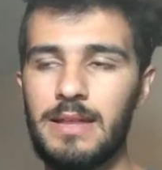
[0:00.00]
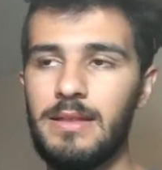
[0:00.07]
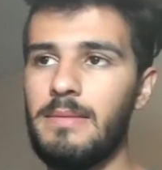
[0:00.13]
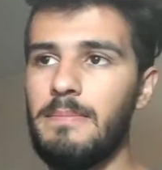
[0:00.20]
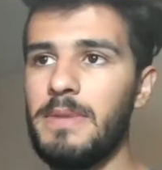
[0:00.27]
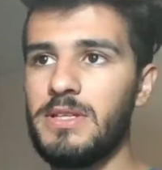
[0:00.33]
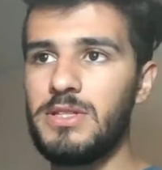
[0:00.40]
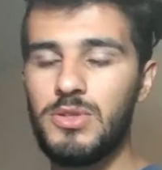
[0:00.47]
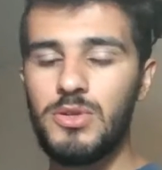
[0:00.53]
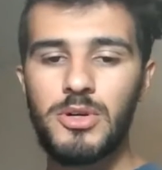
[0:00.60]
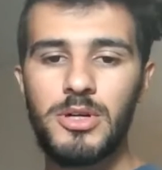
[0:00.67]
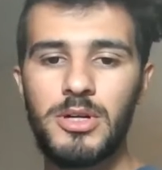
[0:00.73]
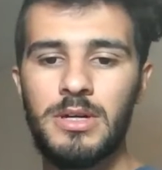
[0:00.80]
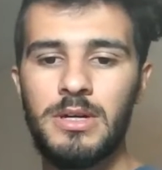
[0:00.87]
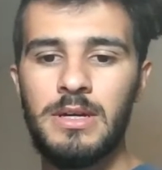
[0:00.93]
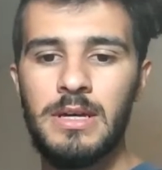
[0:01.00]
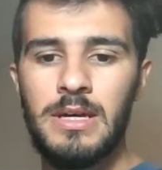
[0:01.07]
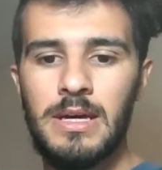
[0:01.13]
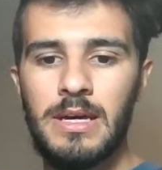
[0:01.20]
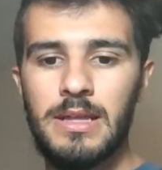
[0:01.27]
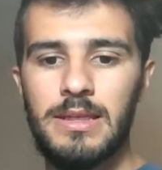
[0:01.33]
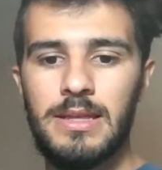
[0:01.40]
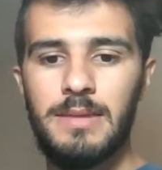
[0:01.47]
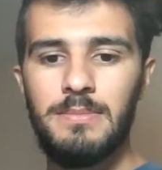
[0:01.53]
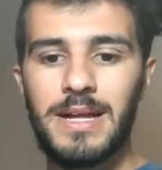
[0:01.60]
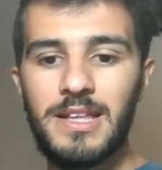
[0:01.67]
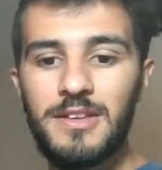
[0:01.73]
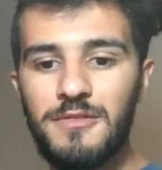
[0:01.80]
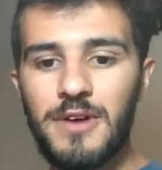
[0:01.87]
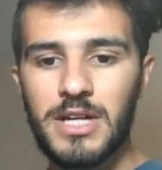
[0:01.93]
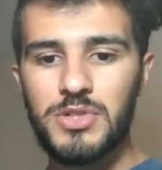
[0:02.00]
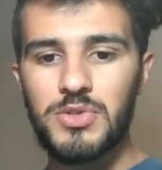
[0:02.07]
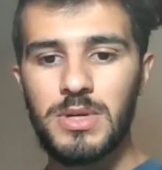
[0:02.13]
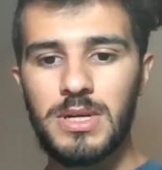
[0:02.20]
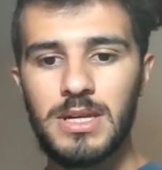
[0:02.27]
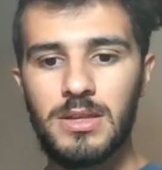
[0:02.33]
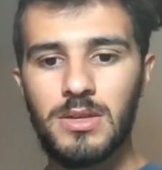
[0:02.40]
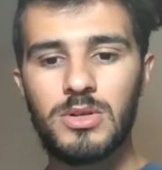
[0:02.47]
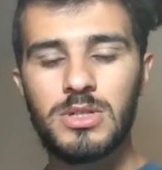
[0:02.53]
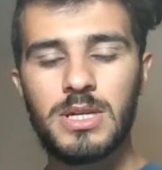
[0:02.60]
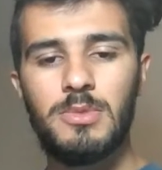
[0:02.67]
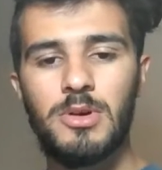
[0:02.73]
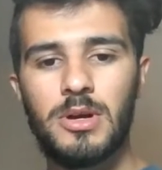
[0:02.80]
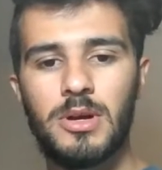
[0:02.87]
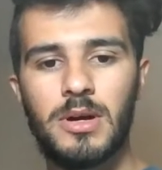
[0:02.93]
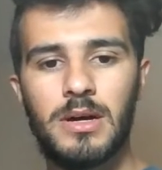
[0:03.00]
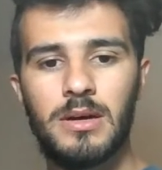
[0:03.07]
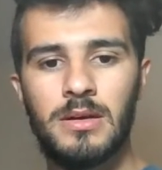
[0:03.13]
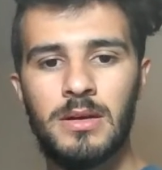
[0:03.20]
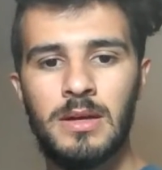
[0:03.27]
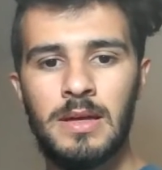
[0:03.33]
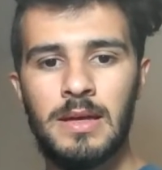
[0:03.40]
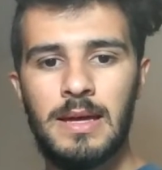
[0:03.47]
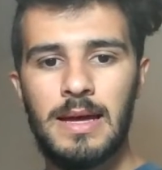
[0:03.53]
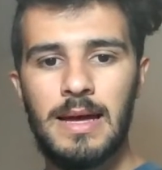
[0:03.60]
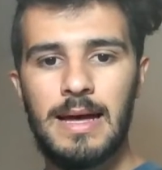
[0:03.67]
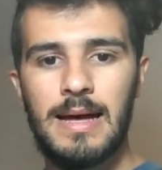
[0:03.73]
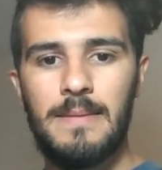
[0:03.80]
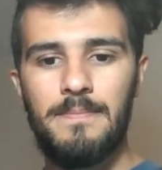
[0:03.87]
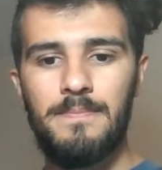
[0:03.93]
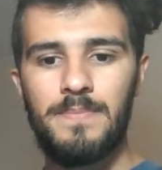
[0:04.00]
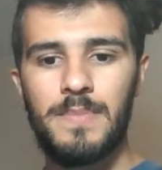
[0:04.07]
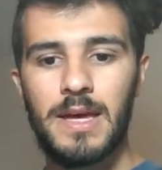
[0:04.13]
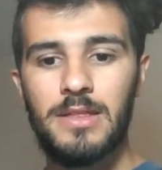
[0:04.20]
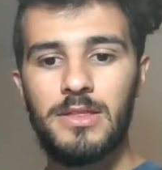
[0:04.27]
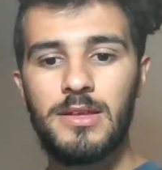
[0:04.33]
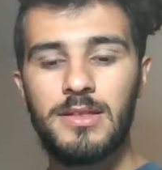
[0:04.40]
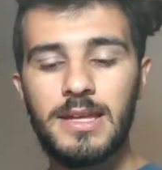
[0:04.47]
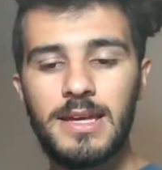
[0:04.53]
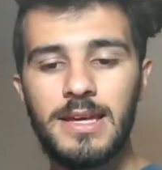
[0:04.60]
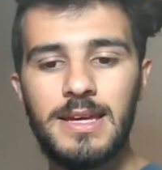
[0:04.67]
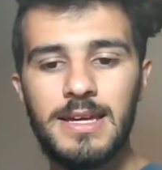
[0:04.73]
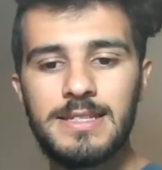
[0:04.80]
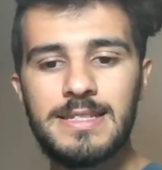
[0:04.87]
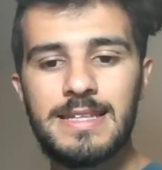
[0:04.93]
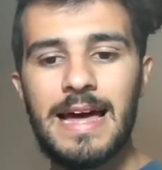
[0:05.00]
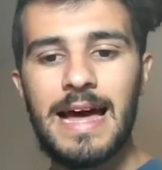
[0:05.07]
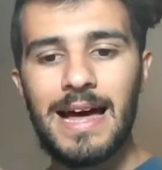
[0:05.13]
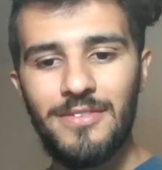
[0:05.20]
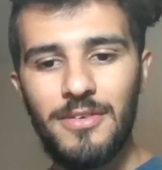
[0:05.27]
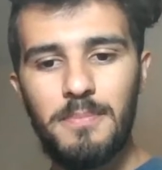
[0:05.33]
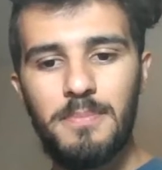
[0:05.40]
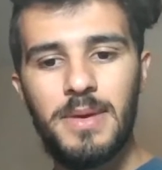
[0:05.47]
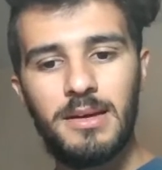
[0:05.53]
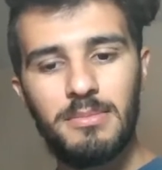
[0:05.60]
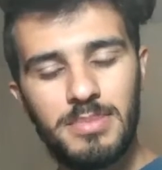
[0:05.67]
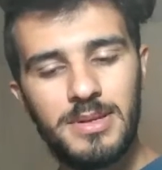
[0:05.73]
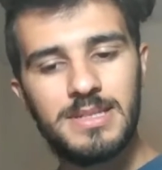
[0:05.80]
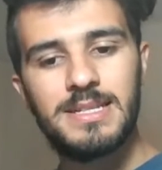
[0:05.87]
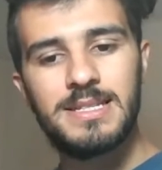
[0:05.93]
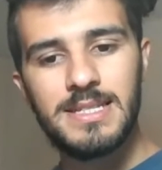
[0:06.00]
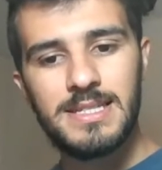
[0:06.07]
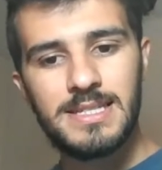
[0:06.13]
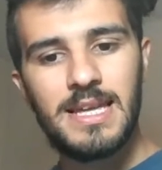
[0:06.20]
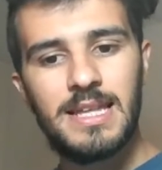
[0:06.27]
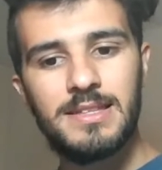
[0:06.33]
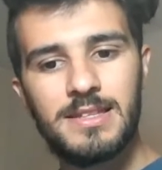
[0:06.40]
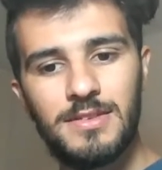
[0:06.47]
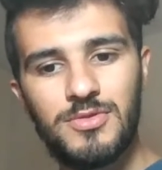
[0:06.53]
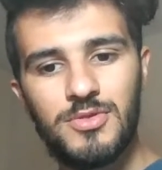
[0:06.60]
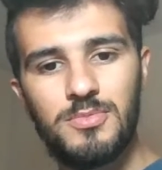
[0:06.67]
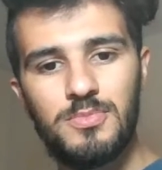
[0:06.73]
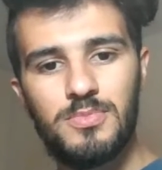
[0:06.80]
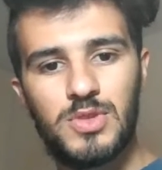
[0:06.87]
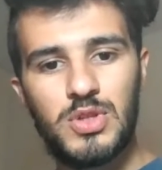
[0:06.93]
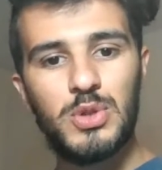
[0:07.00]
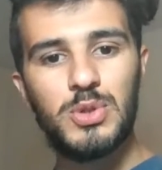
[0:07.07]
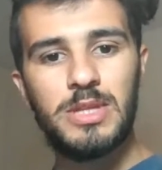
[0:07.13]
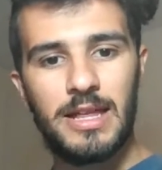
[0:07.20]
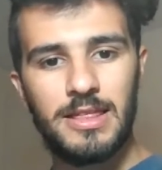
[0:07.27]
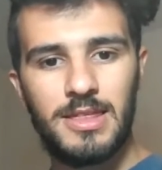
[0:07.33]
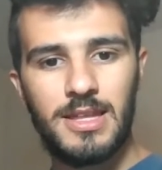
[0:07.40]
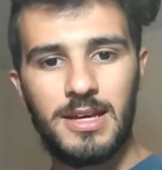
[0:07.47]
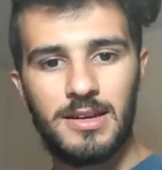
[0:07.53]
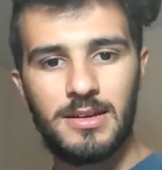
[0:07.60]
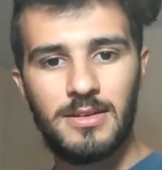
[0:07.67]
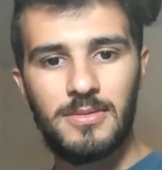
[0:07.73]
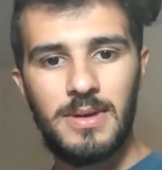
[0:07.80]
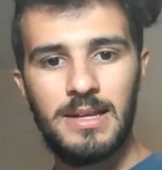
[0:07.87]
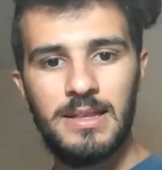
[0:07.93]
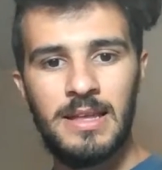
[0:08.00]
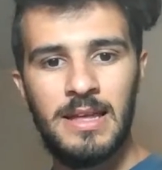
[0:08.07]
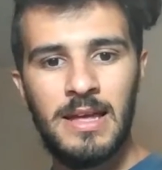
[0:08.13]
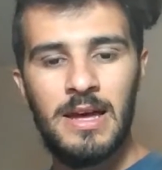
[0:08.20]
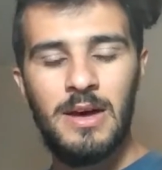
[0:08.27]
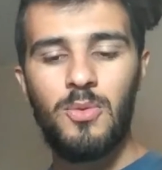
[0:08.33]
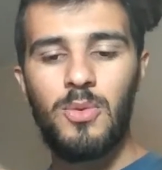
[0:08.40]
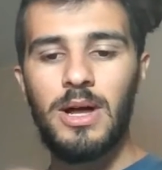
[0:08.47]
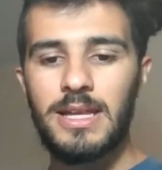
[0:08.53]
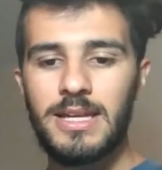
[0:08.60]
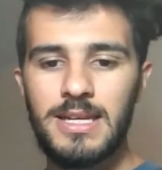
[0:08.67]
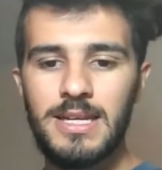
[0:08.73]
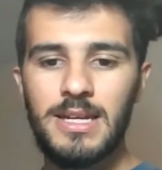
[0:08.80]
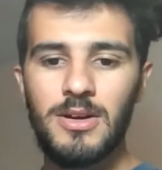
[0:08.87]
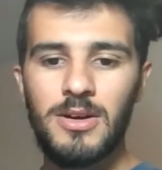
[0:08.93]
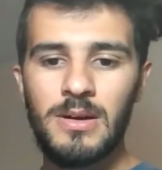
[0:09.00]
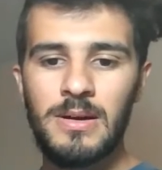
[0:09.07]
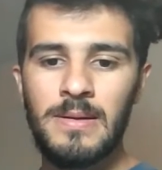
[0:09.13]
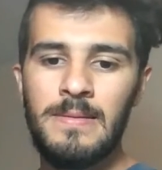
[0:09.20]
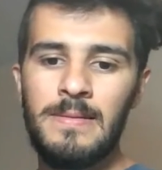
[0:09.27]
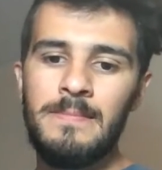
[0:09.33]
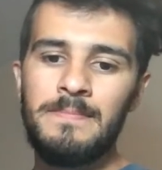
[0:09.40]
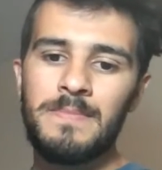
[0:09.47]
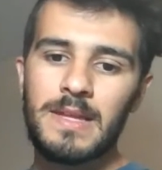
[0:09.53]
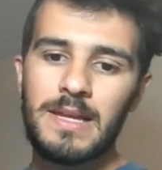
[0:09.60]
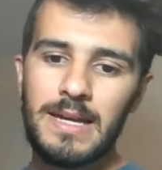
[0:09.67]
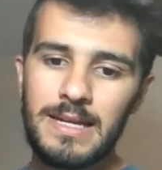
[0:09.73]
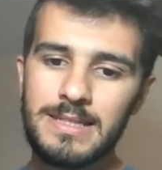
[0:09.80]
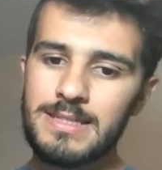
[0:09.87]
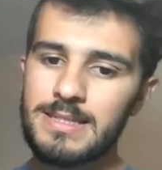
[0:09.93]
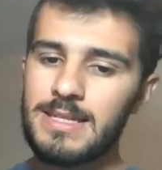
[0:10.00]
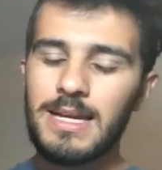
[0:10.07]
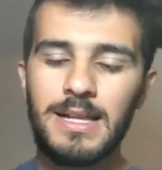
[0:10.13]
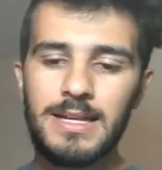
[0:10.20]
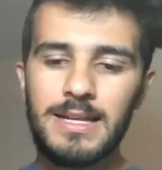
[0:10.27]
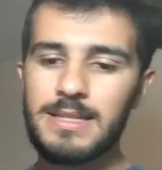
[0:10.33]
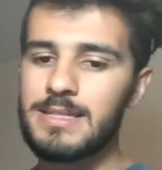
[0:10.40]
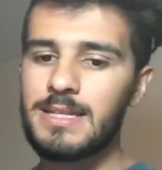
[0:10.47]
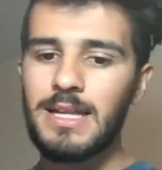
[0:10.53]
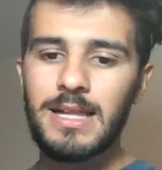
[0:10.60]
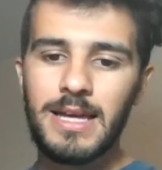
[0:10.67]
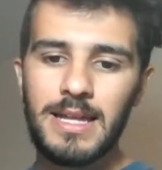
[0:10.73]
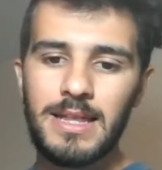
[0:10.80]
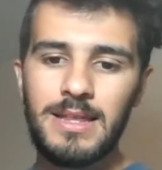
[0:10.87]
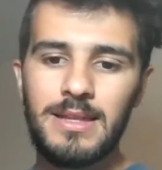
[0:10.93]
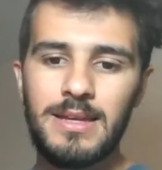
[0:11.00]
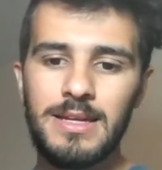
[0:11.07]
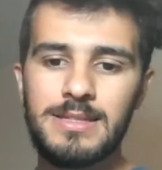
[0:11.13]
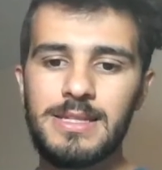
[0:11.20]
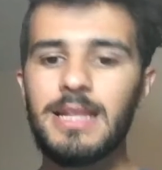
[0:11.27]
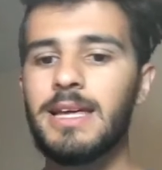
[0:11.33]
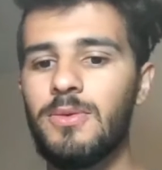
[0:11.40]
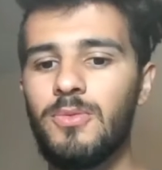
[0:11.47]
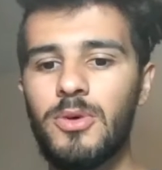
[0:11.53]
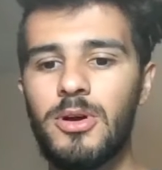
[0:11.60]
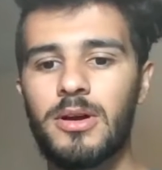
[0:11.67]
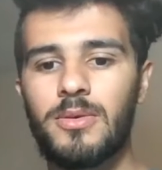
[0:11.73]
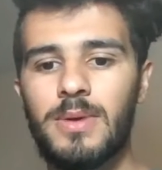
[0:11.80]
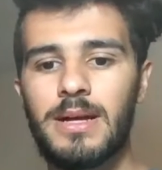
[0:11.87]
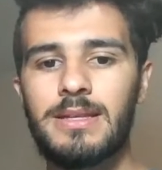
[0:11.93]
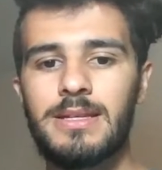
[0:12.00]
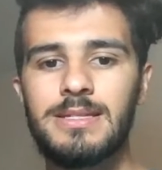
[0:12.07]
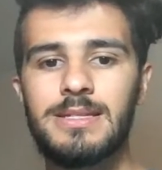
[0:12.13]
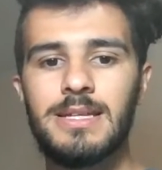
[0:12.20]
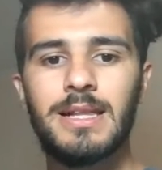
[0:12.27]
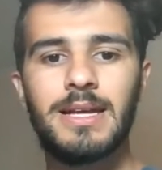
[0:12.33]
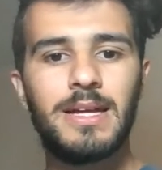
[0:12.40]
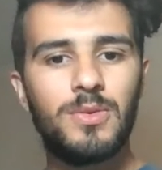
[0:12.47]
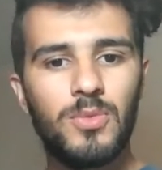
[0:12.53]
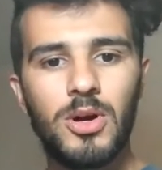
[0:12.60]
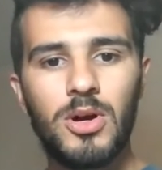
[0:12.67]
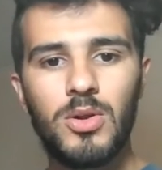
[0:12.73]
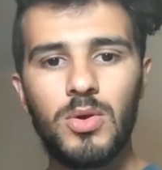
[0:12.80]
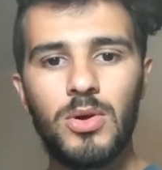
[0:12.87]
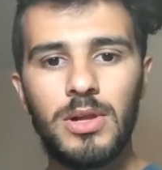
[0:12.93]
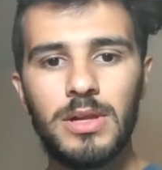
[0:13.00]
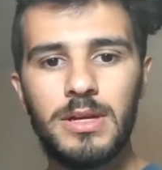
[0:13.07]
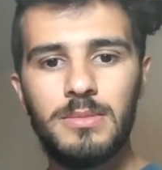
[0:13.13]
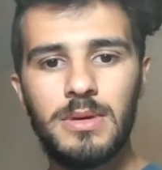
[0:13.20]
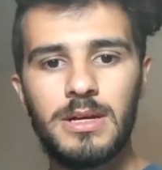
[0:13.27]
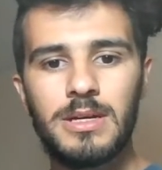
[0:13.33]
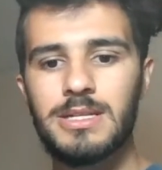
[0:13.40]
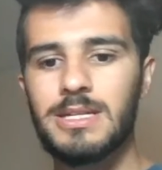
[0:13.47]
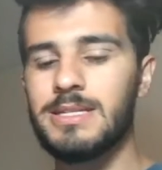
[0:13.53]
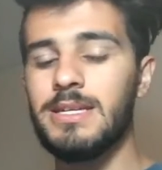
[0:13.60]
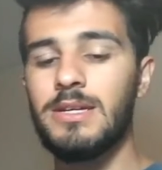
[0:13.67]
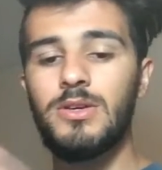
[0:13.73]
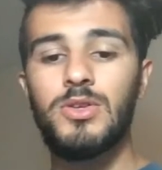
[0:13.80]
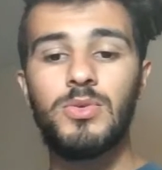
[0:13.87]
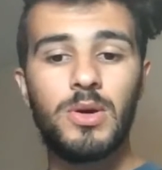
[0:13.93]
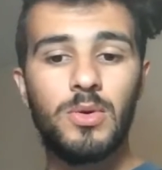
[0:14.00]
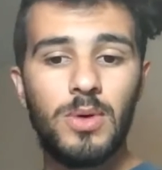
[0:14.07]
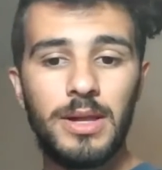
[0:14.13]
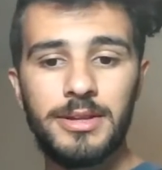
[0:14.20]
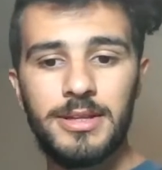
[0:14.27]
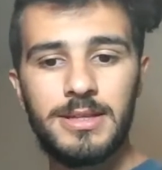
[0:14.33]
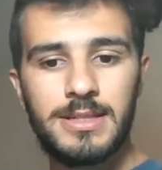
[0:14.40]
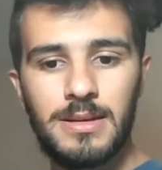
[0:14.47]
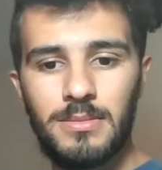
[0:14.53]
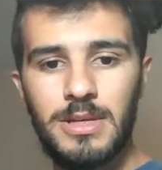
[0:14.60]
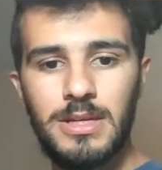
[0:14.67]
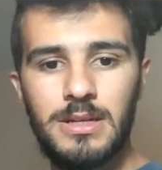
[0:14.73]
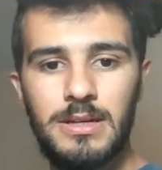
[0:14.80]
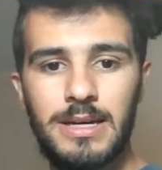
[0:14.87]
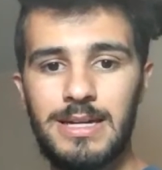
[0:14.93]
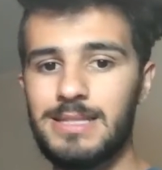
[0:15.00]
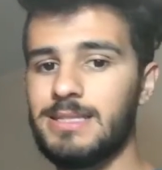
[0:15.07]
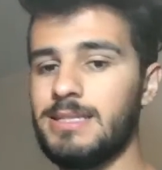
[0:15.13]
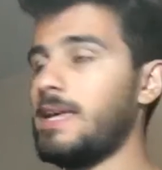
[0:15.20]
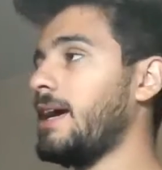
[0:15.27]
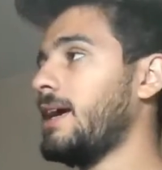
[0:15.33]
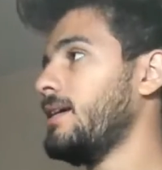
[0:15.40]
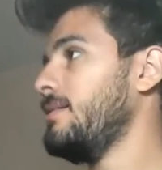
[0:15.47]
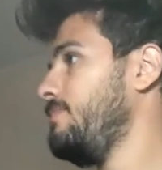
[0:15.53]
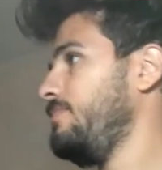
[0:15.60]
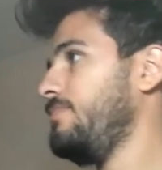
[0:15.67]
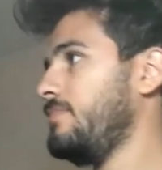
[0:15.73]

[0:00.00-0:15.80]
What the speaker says: and mature than manufacturing in North America. And the thing is, they have a big business incentive to do that thing, right? While here, it still can work, right? It still can work locally because let's say you're doing welded assembly and it's like